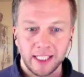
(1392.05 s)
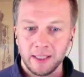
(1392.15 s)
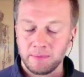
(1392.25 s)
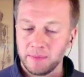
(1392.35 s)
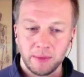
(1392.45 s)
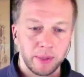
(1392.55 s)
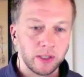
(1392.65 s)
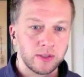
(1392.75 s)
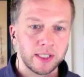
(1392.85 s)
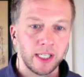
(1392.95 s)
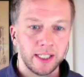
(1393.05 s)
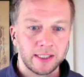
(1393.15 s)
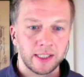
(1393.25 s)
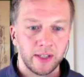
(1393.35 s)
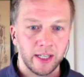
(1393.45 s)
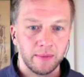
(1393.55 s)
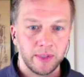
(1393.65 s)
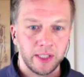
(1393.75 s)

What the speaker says: he posted on Instagram.